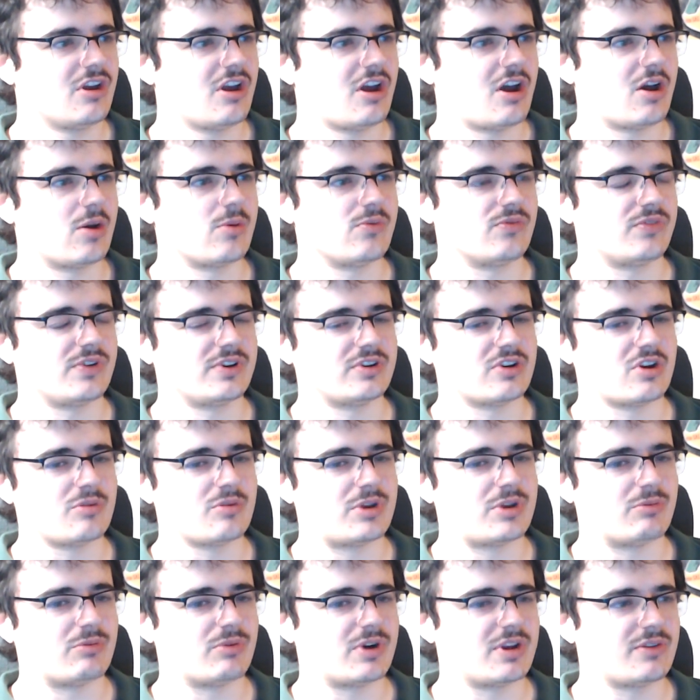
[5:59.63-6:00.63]
hopefully
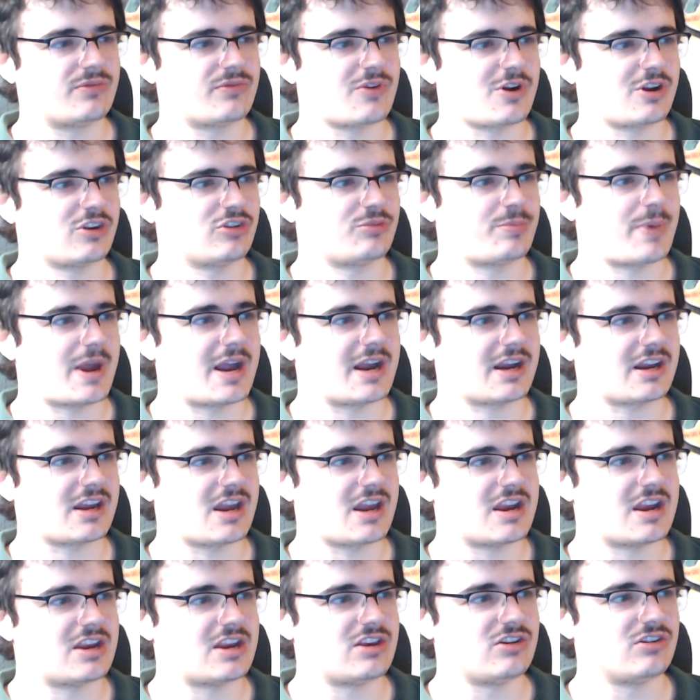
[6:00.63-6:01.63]
nobody really fights back,
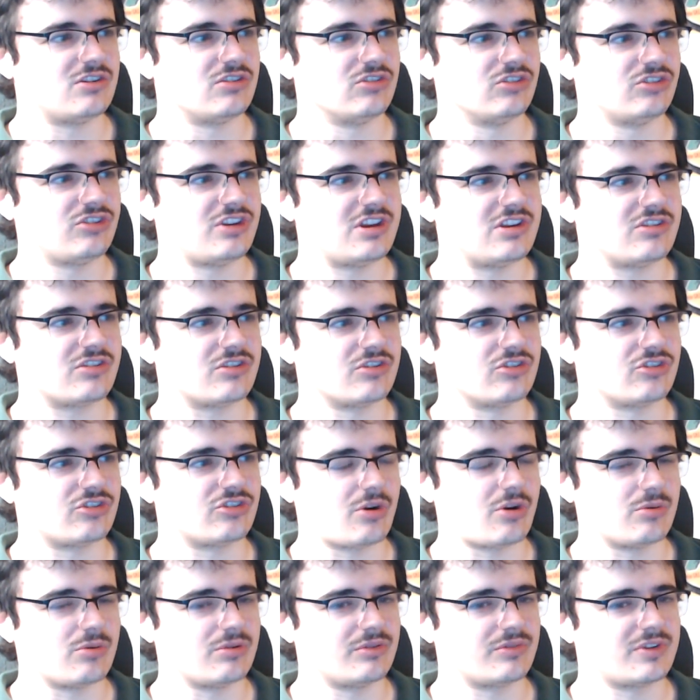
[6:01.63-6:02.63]
and then you can seize
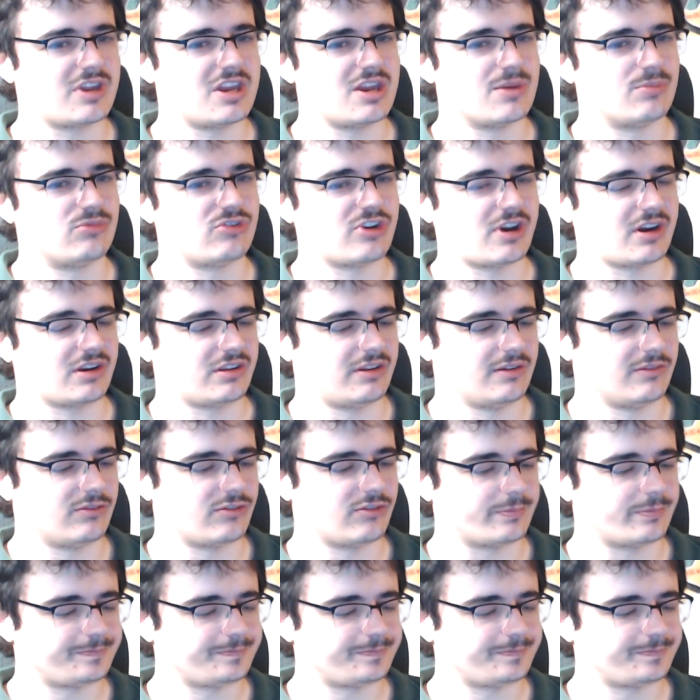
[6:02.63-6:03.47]
control of key objectives.